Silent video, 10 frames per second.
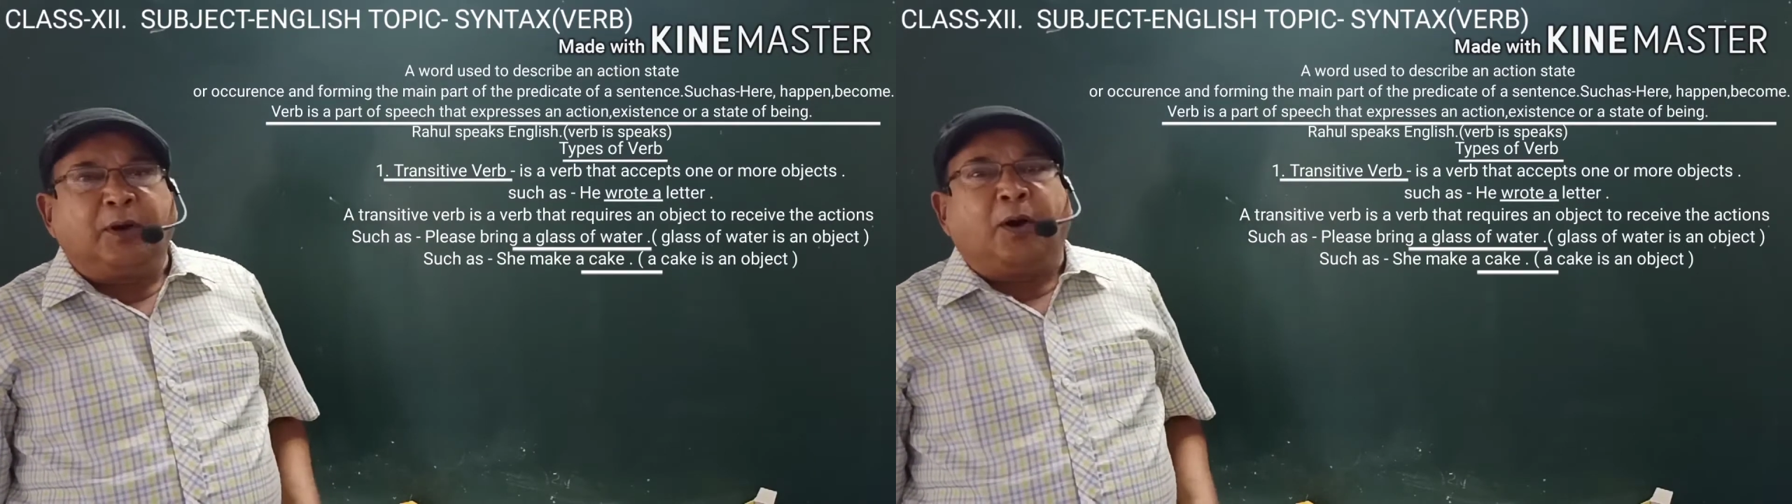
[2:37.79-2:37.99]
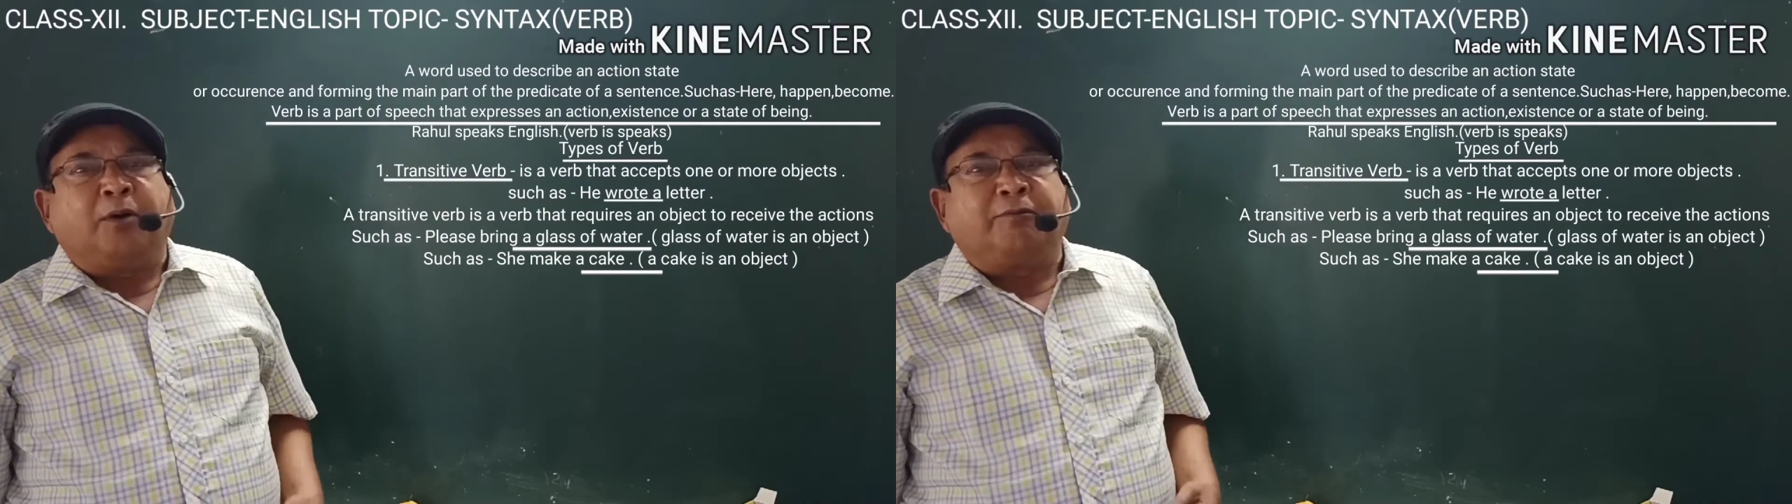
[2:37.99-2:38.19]

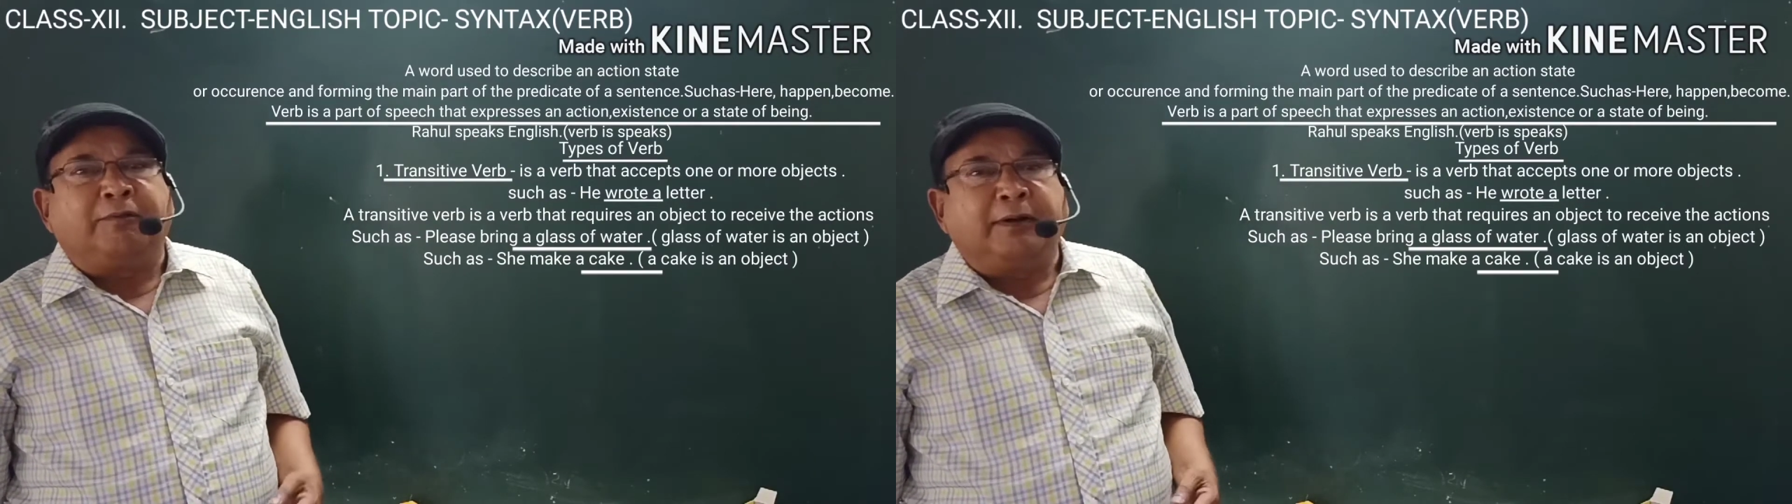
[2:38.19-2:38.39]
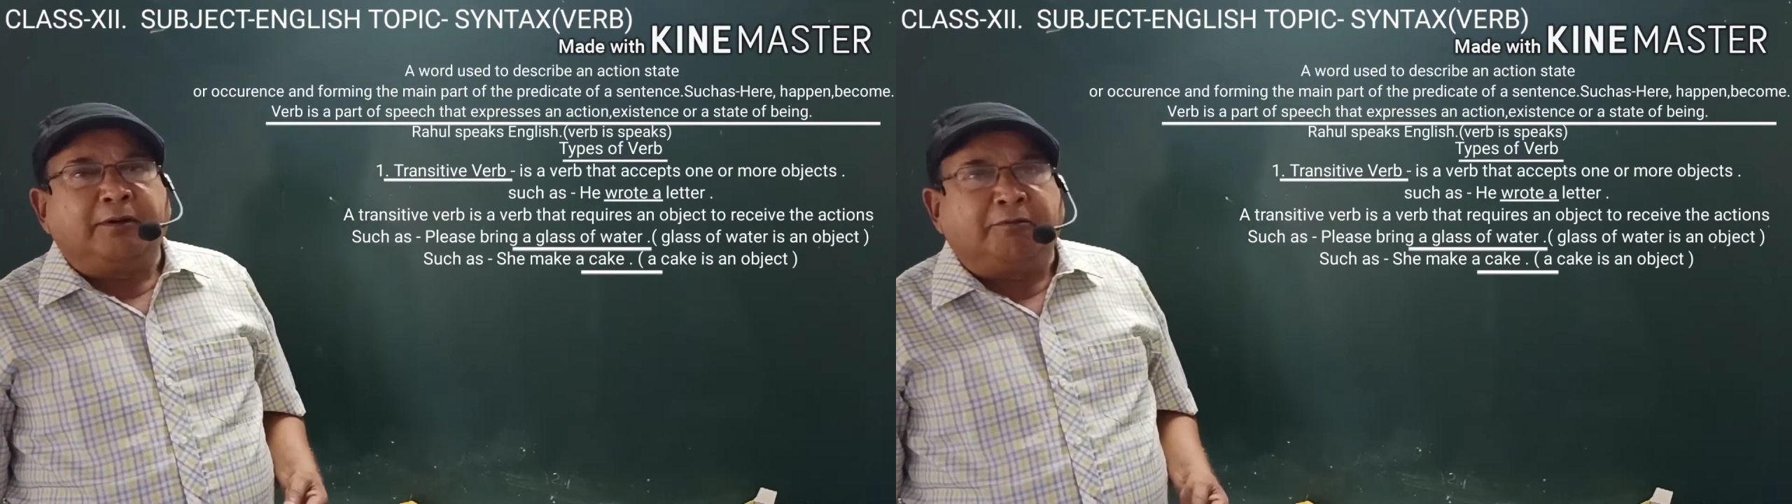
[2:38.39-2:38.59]
of
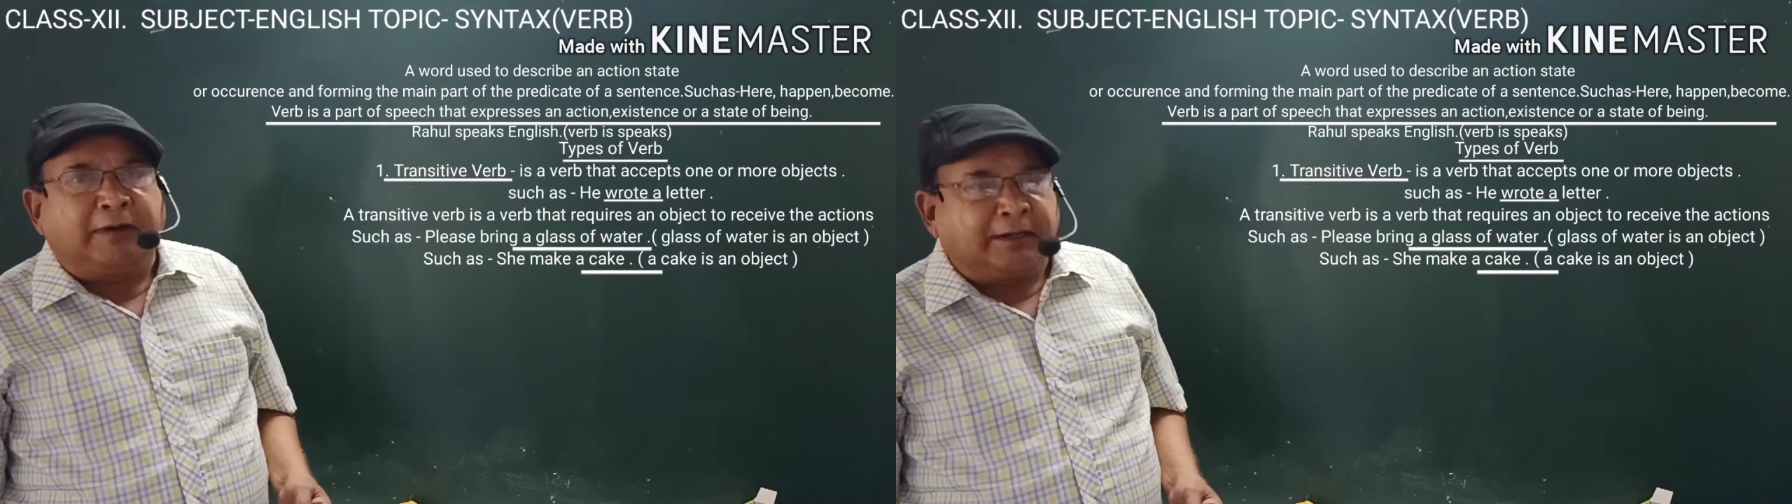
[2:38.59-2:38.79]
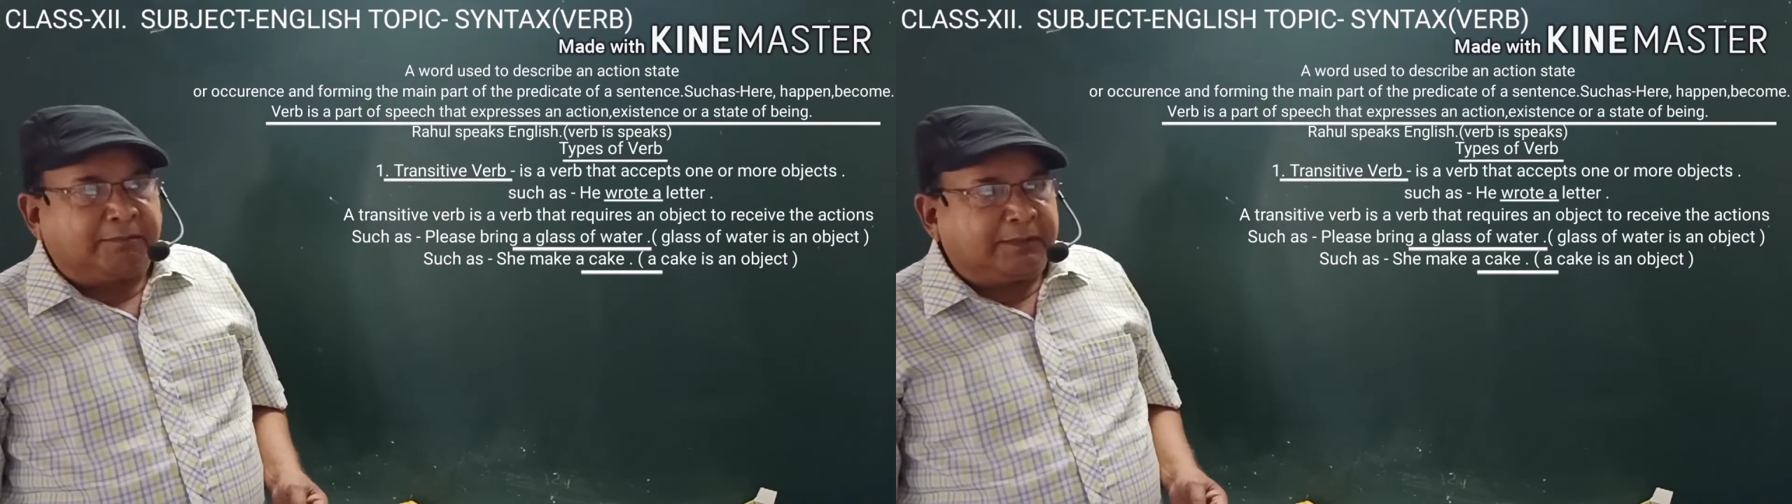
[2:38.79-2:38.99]

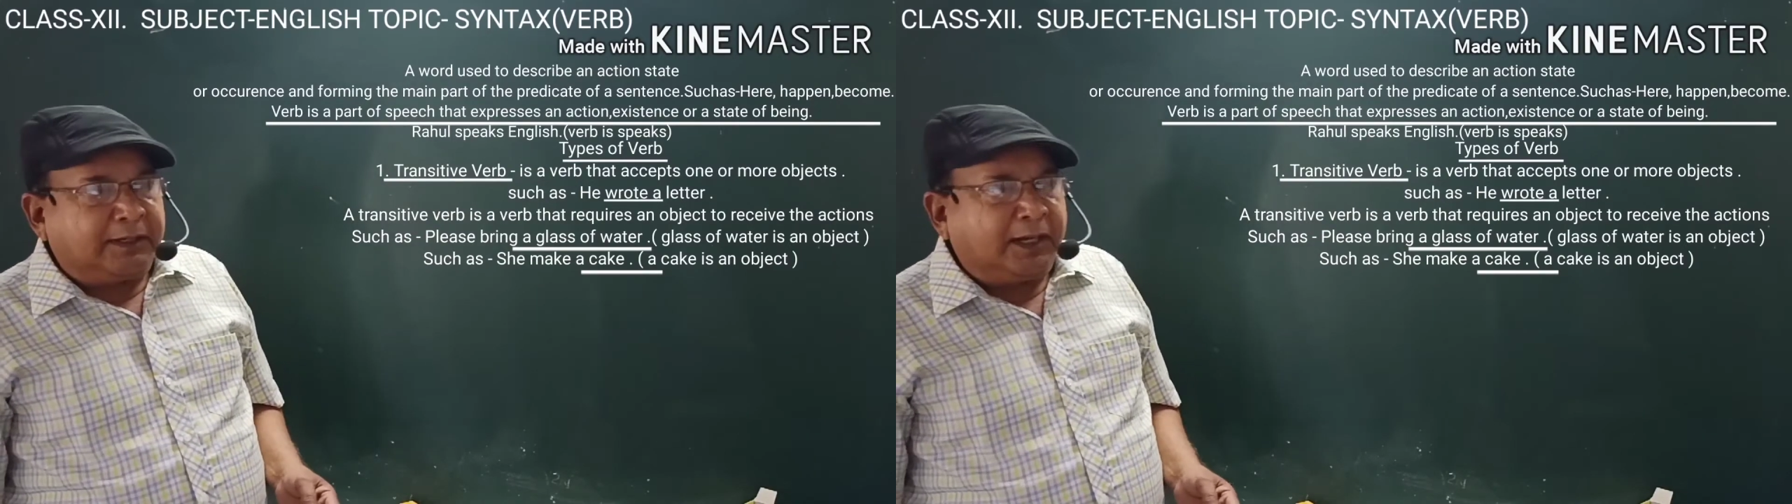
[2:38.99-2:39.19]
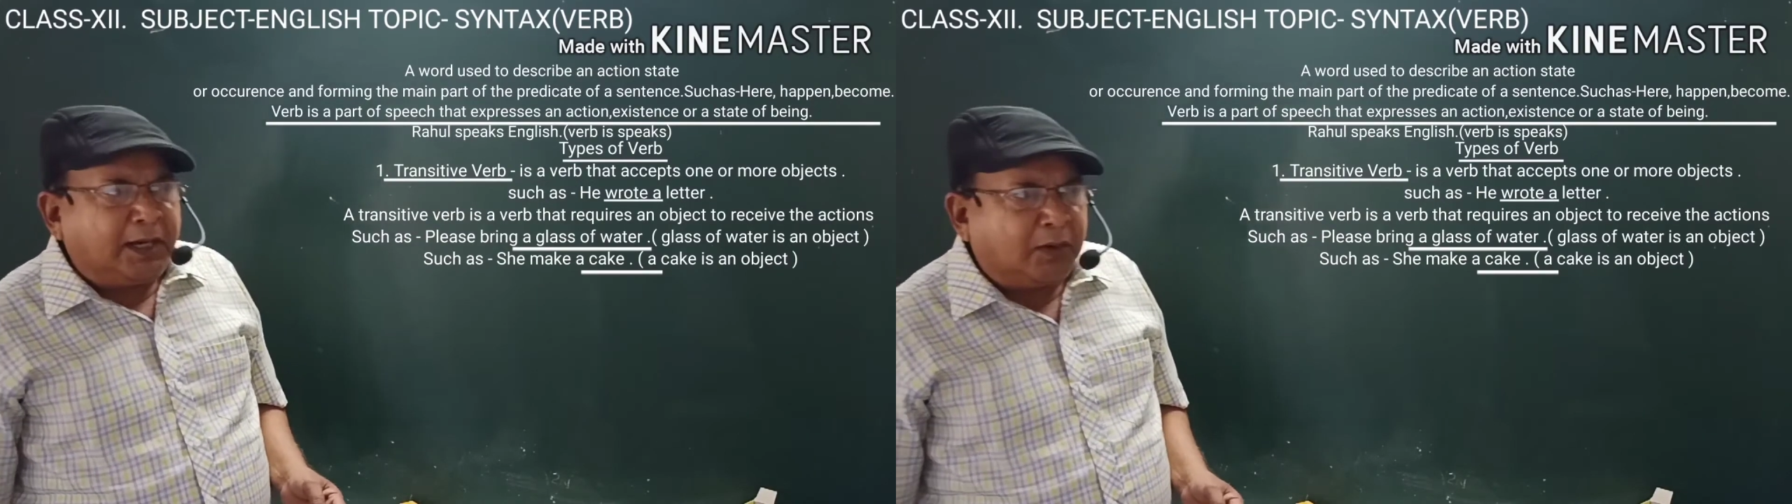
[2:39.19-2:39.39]
verb
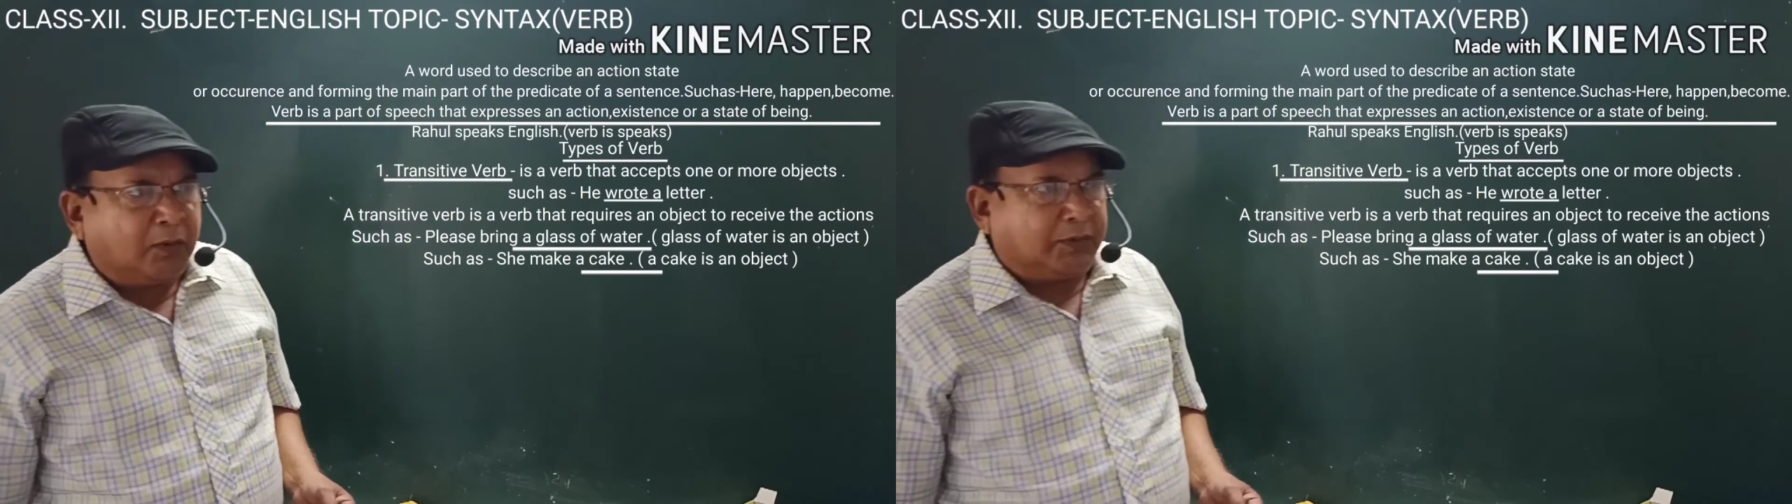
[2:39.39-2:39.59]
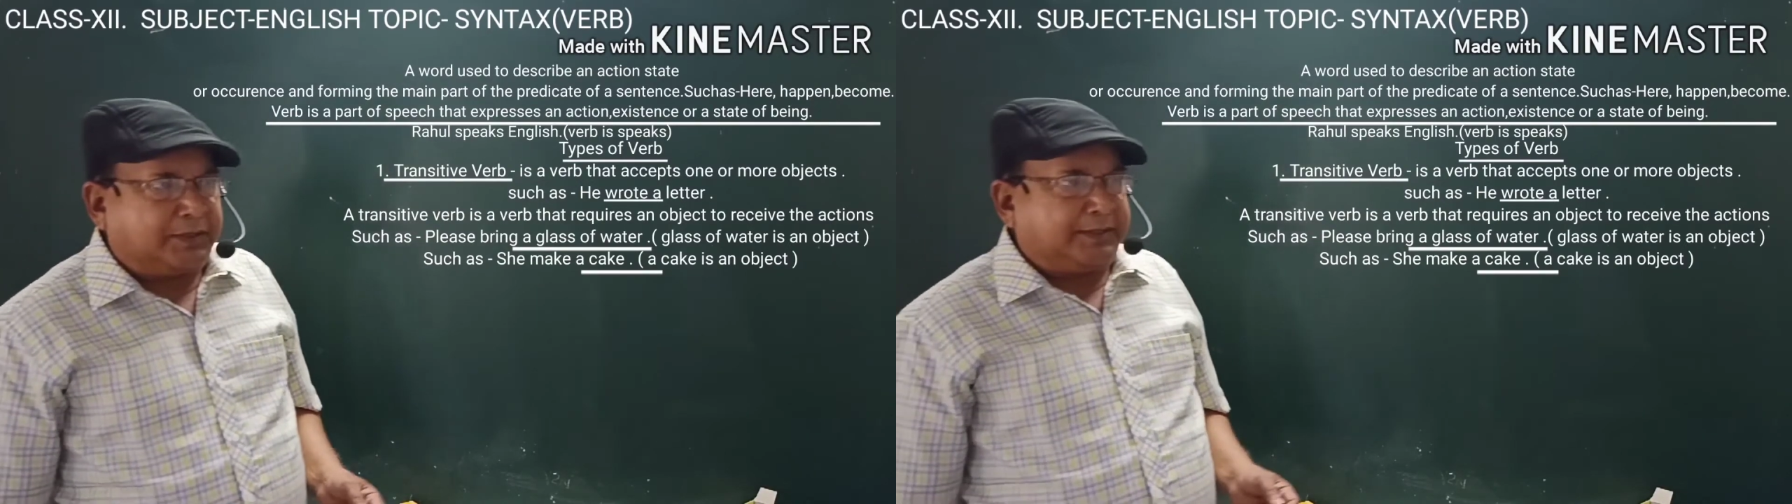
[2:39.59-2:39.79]

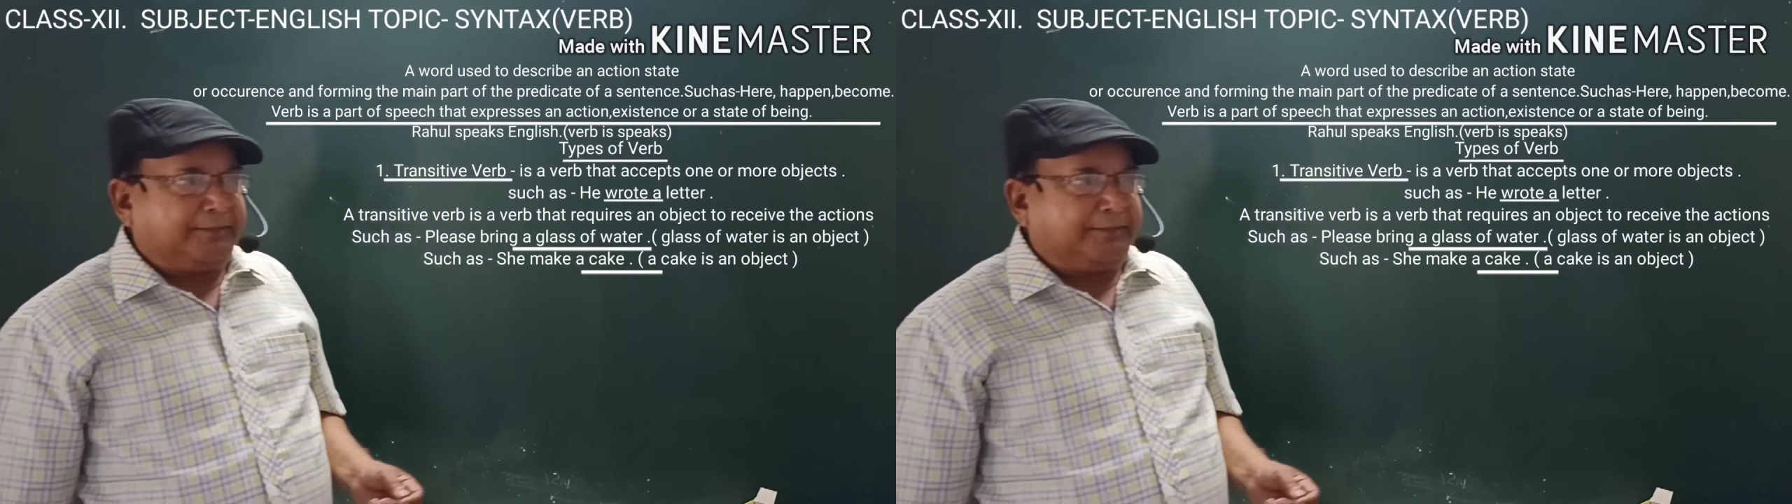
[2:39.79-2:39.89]
wrote.